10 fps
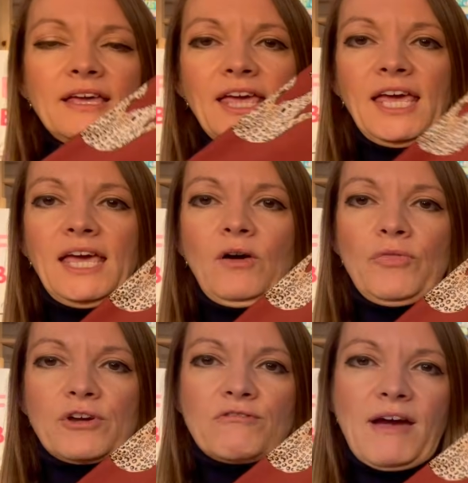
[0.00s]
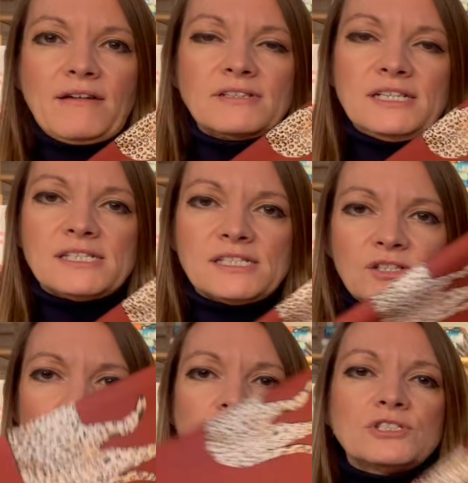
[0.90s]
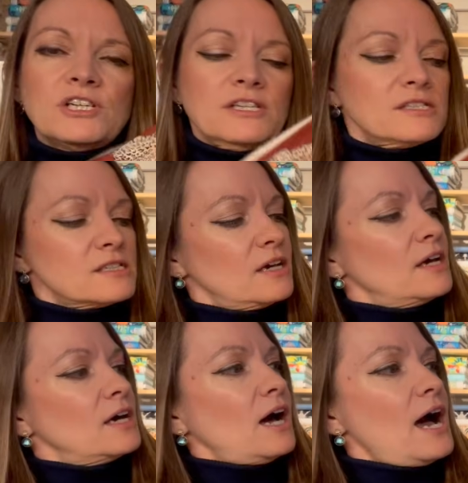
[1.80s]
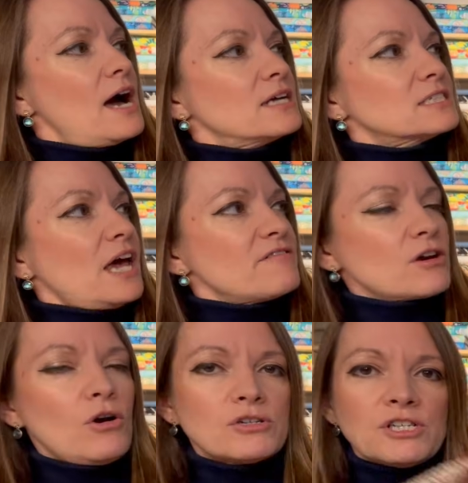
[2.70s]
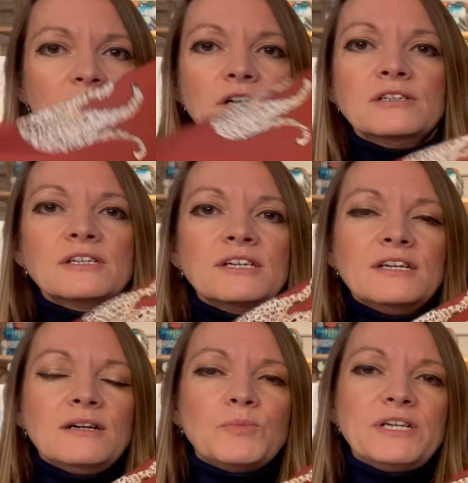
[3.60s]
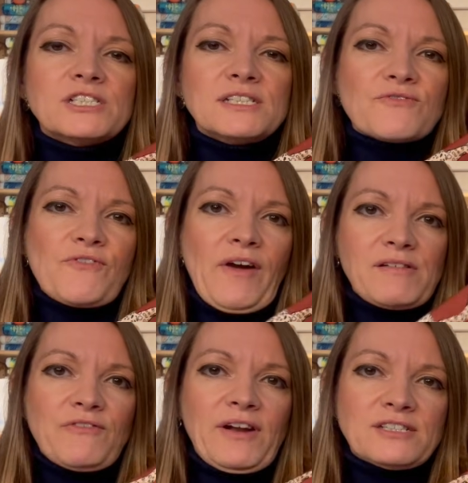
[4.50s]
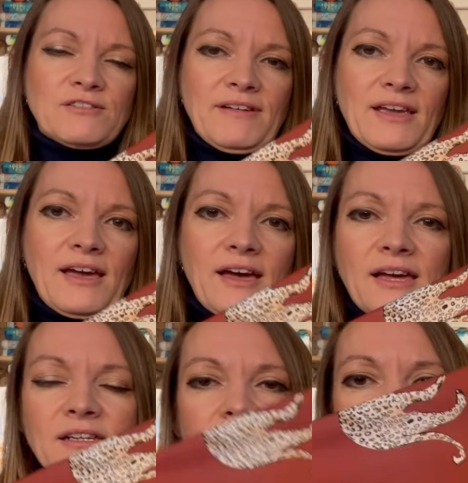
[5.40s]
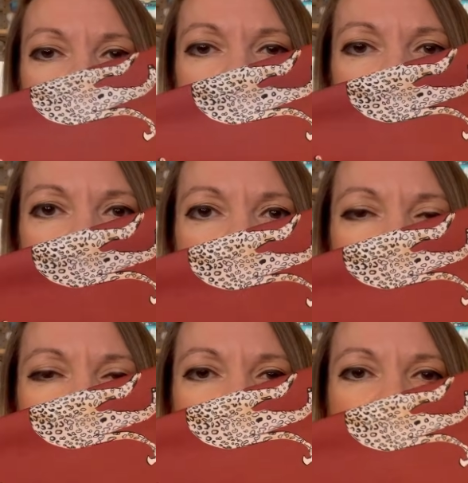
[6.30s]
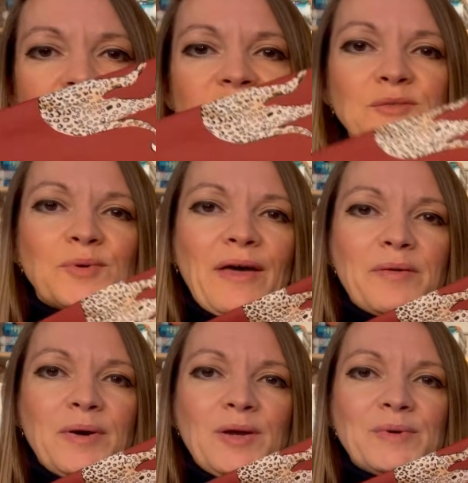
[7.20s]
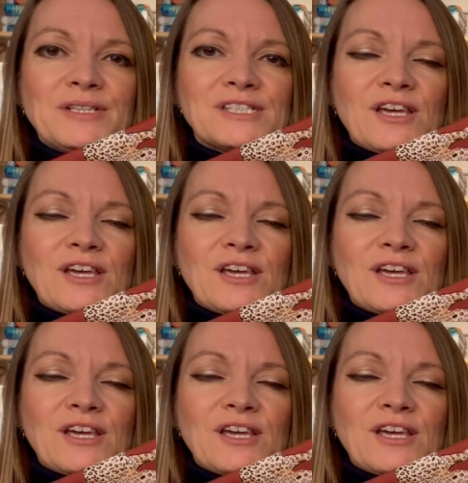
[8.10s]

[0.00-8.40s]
here on the ground is this gorgeous terracotta, which is very flattering and fashionable at the moment. So